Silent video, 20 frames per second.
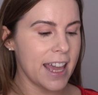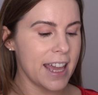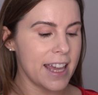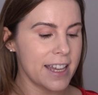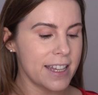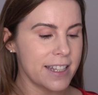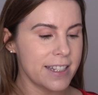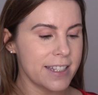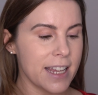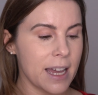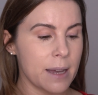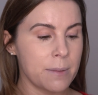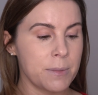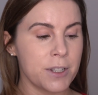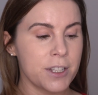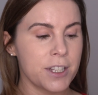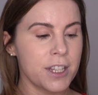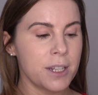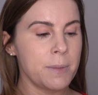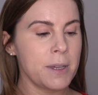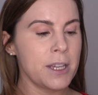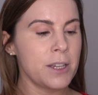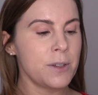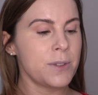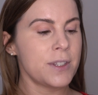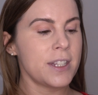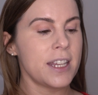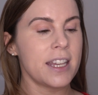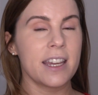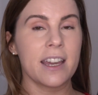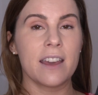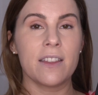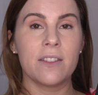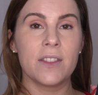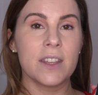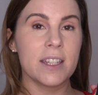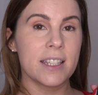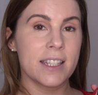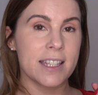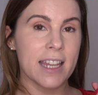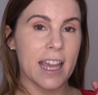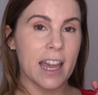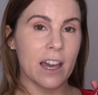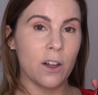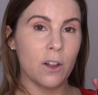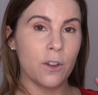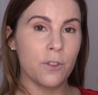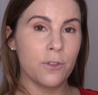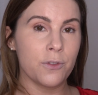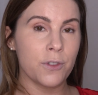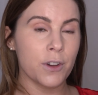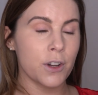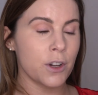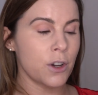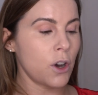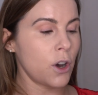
and I'm just gonna be using this e.l.f.